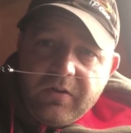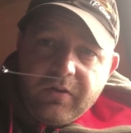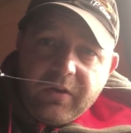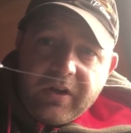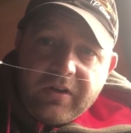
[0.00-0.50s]
that
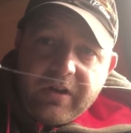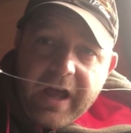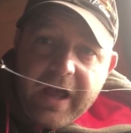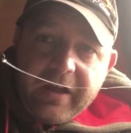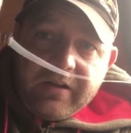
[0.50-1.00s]
you
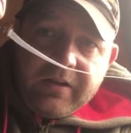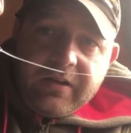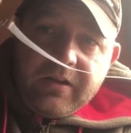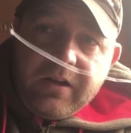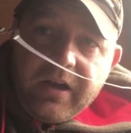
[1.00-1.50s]
get,
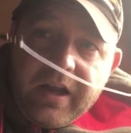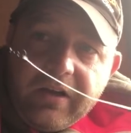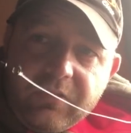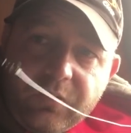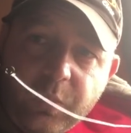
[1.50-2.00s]
and
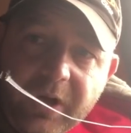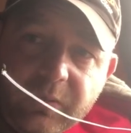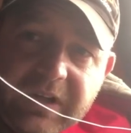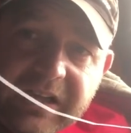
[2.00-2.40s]
then just whittled